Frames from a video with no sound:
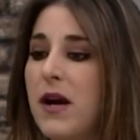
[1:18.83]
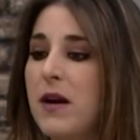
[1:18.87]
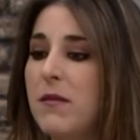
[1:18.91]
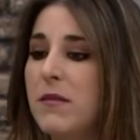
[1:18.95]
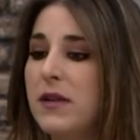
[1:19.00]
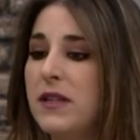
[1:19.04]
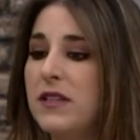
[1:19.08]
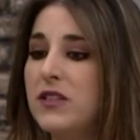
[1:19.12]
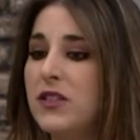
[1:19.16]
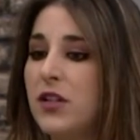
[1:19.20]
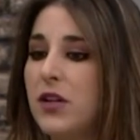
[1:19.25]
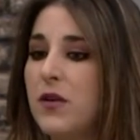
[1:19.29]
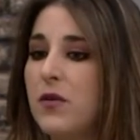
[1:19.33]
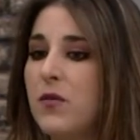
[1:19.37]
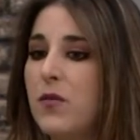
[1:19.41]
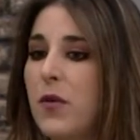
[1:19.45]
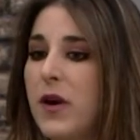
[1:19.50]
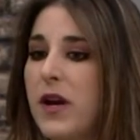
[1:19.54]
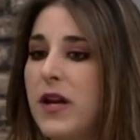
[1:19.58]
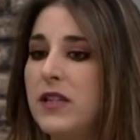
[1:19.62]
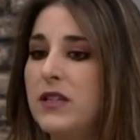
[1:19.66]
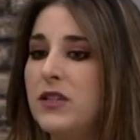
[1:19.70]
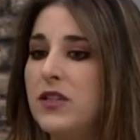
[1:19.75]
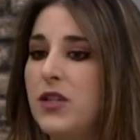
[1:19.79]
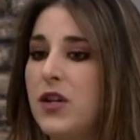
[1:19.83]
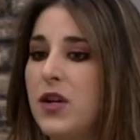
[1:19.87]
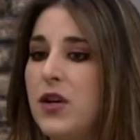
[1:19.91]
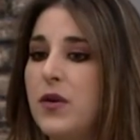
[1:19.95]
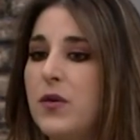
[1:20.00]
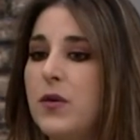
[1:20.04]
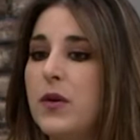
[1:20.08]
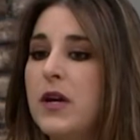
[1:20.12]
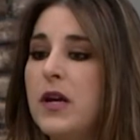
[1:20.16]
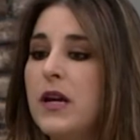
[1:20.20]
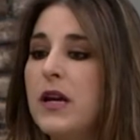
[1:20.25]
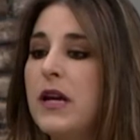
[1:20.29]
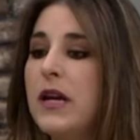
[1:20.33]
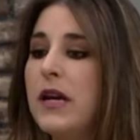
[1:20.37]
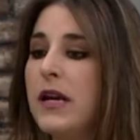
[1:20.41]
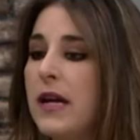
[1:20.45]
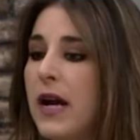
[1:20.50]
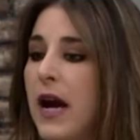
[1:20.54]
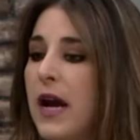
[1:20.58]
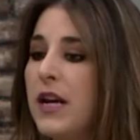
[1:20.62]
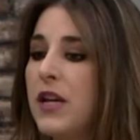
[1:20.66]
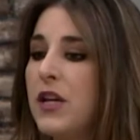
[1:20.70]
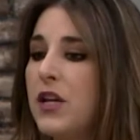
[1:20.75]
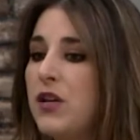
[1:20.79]
in certain ways, you know,
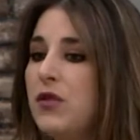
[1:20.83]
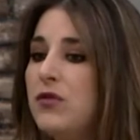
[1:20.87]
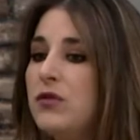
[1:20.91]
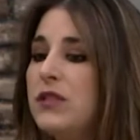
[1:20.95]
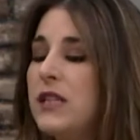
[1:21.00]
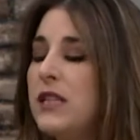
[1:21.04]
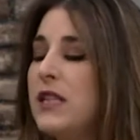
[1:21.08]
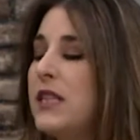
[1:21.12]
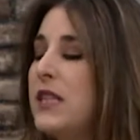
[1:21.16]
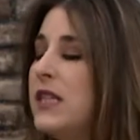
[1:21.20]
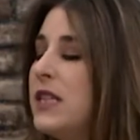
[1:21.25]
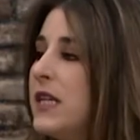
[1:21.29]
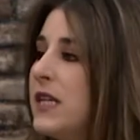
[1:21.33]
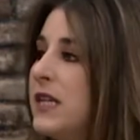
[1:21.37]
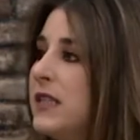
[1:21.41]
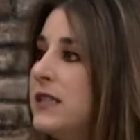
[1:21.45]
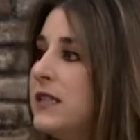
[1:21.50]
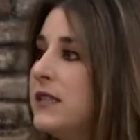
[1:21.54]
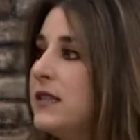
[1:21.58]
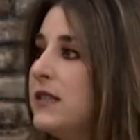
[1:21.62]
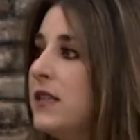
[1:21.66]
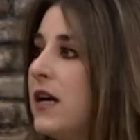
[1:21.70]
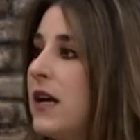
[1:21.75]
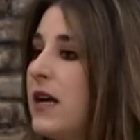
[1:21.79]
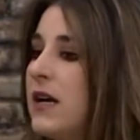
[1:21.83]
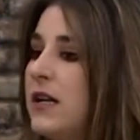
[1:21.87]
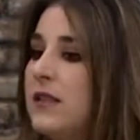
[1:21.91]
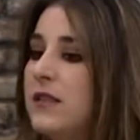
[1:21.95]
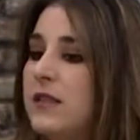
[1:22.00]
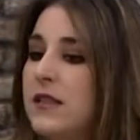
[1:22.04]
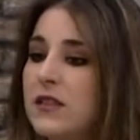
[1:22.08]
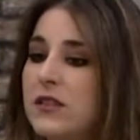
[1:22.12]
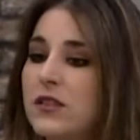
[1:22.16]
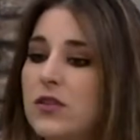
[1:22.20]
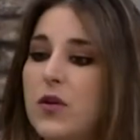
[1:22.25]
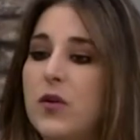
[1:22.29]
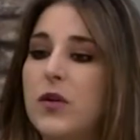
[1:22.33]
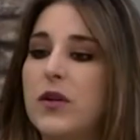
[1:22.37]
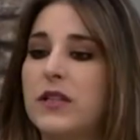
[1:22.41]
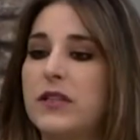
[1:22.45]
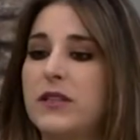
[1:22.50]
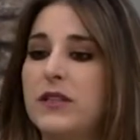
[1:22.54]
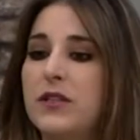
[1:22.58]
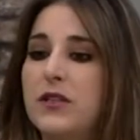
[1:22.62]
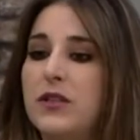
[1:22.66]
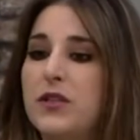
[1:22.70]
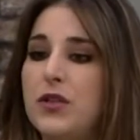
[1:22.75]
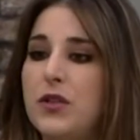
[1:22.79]
kind of using this
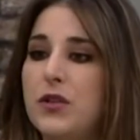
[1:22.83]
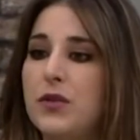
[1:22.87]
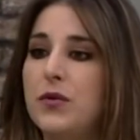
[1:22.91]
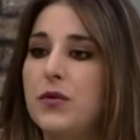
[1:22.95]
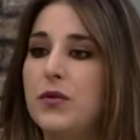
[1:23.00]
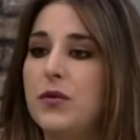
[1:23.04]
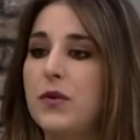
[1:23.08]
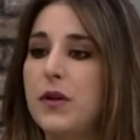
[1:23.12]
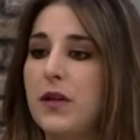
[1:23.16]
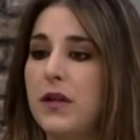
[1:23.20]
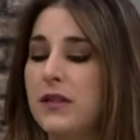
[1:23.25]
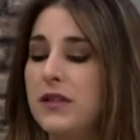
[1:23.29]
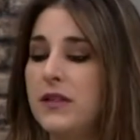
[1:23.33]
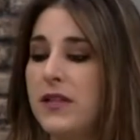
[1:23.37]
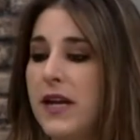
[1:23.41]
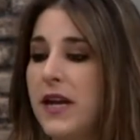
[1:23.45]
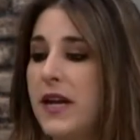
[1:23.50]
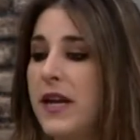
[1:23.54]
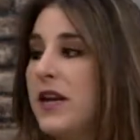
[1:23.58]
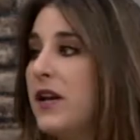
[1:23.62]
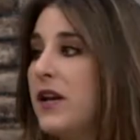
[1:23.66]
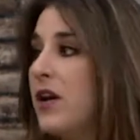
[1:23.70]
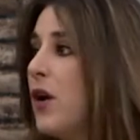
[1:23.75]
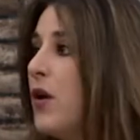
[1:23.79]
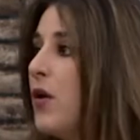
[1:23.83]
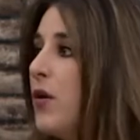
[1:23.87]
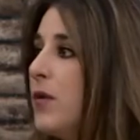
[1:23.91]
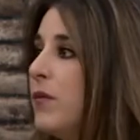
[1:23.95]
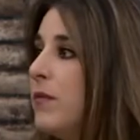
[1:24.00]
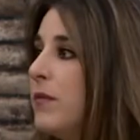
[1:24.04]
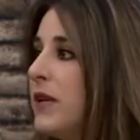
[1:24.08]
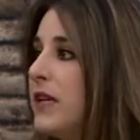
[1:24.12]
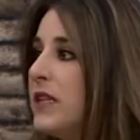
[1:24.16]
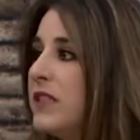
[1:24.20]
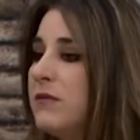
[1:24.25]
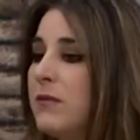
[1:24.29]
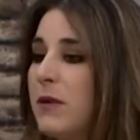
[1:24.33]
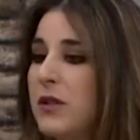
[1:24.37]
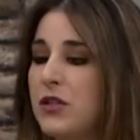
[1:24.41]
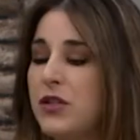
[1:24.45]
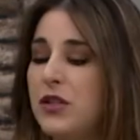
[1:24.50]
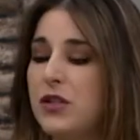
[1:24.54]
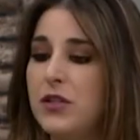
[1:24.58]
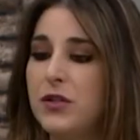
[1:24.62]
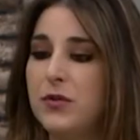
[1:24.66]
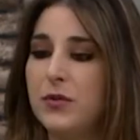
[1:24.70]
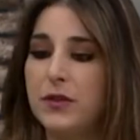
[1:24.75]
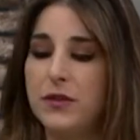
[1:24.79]
discourse to hit home, and
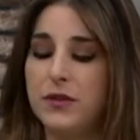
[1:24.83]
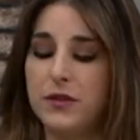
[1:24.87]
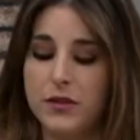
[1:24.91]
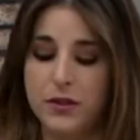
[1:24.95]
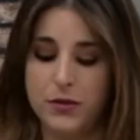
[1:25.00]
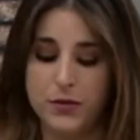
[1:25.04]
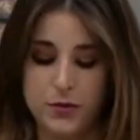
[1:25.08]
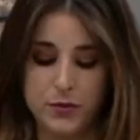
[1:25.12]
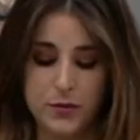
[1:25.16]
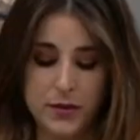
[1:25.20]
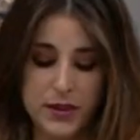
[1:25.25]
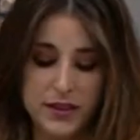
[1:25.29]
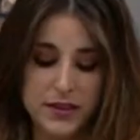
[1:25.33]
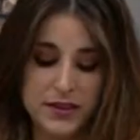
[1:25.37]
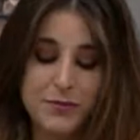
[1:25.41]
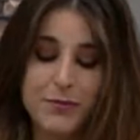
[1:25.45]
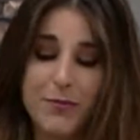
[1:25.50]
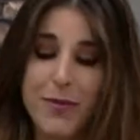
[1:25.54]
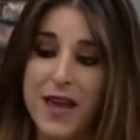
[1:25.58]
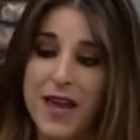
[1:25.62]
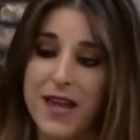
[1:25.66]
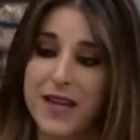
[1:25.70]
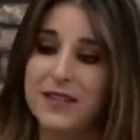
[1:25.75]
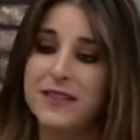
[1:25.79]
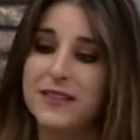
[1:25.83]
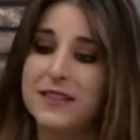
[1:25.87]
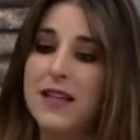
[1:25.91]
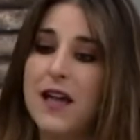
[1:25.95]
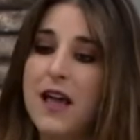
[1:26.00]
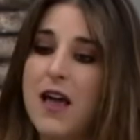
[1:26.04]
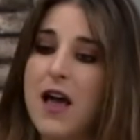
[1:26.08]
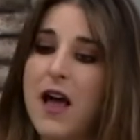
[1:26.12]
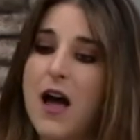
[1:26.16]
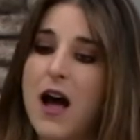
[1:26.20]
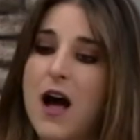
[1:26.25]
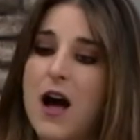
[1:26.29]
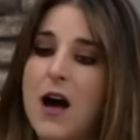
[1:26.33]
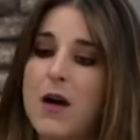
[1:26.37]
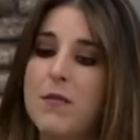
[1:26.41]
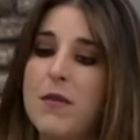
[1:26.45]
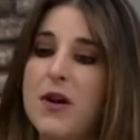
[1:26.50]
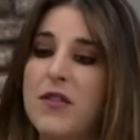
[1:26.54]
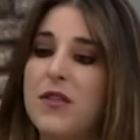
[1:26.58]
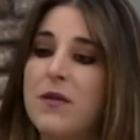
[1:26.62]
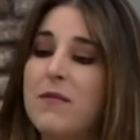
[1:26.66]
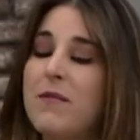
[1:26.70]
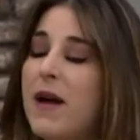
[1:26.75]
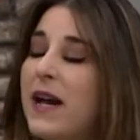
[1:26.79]
especially to his base.
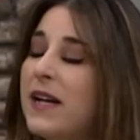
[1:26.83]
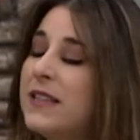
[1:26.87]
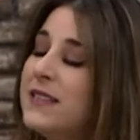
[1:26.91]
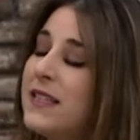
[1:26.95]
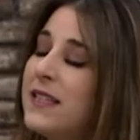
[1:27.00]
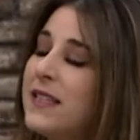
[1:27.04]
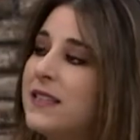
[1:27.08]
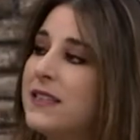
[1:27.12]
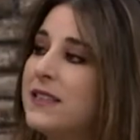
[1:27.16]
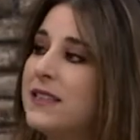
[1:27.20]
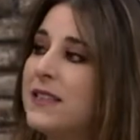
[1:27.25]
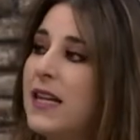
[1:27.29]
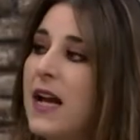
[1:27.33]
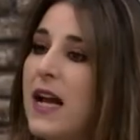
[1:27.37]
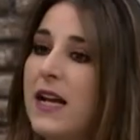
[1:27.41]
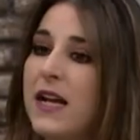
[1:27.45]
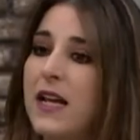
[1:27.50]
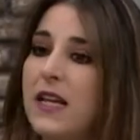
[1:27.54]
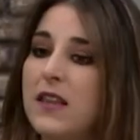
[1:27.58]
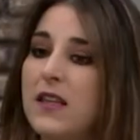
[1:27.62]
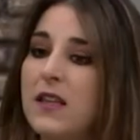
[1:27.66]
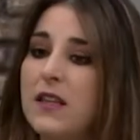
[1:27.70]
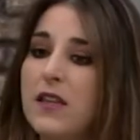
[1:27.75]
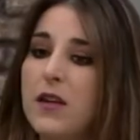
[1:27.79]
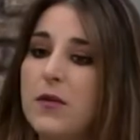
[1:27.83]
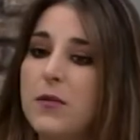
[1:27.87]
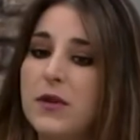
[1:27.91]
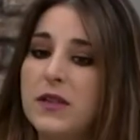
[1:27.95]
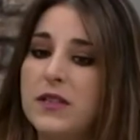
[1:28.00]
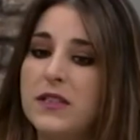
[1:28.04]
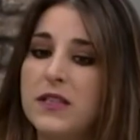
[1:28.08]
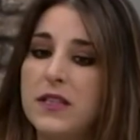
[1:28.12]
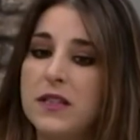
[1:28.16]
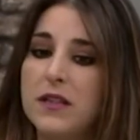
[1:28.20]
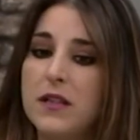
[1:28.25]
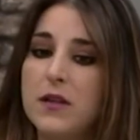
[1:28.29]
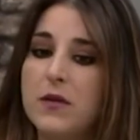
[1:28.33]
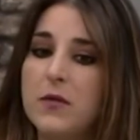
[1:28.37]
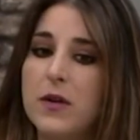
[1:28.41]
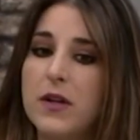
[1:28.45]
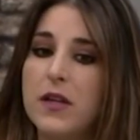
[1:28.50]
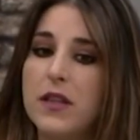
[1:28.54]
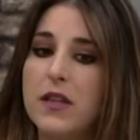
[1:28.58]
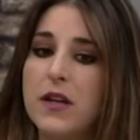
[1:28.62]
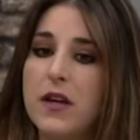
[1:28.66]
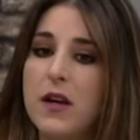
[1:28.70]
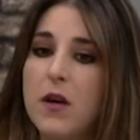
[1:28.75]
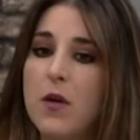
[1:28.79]
On the Mexican side, I think that we're dealing
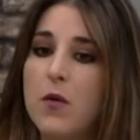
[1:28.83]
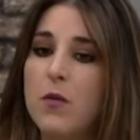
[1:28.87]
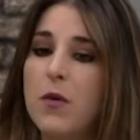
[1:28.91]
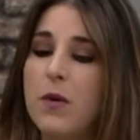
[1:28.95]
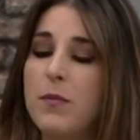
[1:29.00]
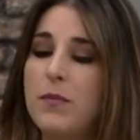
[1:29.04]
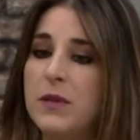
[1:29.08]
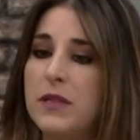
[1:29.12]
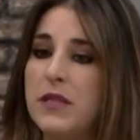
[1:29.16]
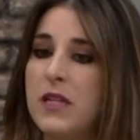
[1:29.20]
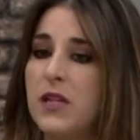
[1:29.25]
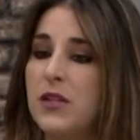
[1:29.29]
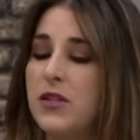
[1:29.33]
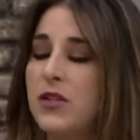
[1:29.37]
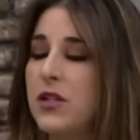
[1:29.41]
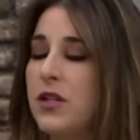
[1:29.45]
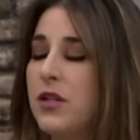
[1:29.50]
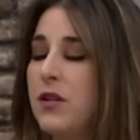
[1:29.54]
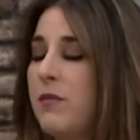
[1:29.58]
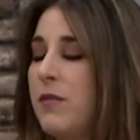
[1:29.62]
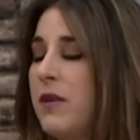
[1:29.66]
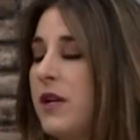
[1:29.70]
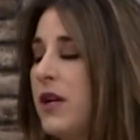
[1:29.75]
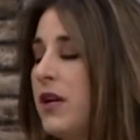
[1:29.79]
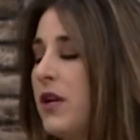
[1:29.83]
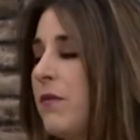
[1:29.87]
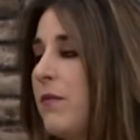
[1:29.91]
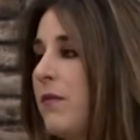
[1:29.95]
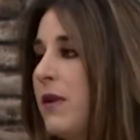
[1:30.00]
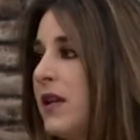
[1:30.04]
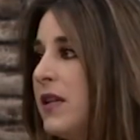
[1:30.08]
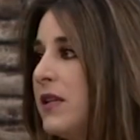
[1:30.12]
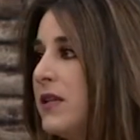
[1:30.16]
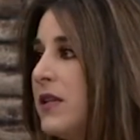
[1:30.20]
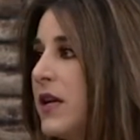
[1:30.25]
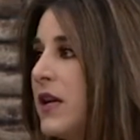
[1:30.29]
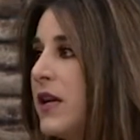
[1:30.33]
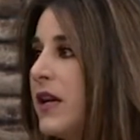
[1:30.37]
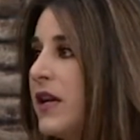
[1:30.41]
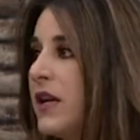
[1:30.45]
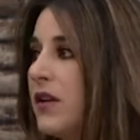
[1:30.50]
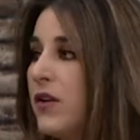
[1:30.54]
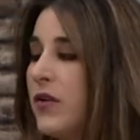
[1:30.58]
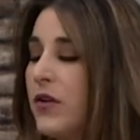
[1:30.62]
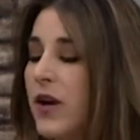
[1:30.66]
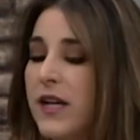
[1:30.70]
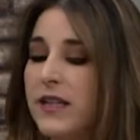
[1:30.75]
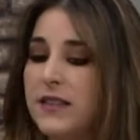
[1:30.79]
with what potentially could be a
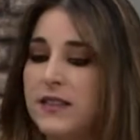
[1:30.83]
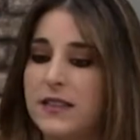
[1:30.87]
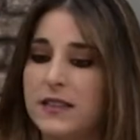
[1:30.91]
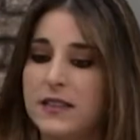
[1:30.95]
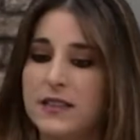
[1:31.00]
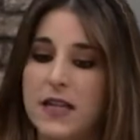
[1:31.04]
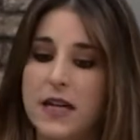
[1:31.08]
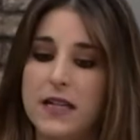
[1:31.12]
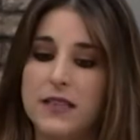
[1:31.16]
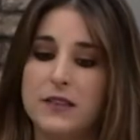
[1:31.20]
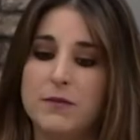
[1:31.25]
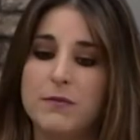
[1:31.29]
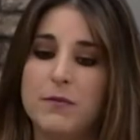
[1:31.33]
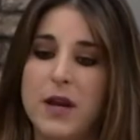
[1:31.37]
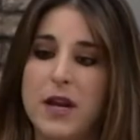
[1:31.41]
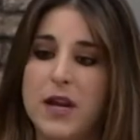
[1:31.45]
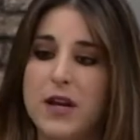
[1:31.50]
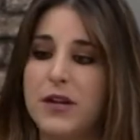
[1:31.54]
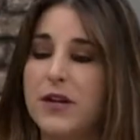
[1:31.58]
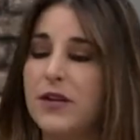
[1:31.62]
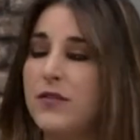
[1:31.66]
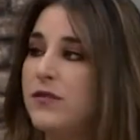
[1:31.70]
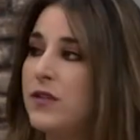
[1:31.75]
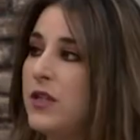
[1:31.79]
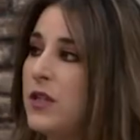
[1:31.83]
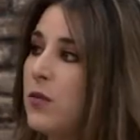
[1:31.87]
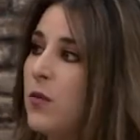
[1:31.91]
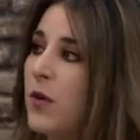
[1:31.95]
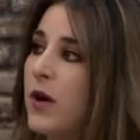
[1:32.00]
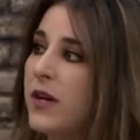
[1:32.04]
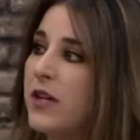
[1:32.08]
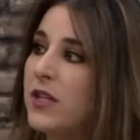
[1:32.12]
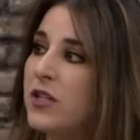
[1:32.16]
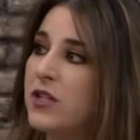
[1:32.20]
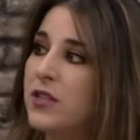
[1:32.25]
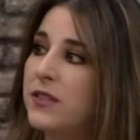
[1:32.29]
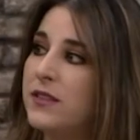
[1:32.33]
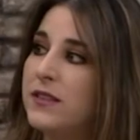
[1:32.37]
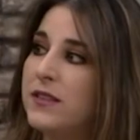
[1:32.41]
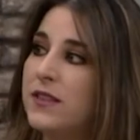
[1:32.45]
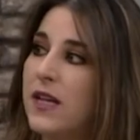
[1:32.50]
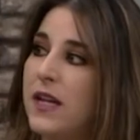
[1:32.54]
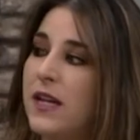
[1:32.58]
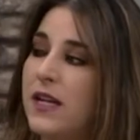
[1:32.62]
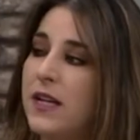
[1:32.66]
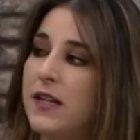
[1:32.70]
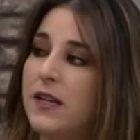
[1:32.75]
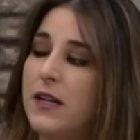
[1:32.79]
humanitarian crisis, as Mayor of Tijuana just
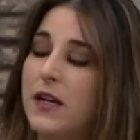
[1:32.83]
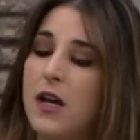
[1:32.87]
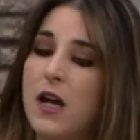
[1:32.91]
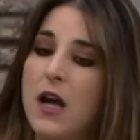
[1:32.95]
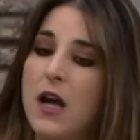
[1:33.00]
stated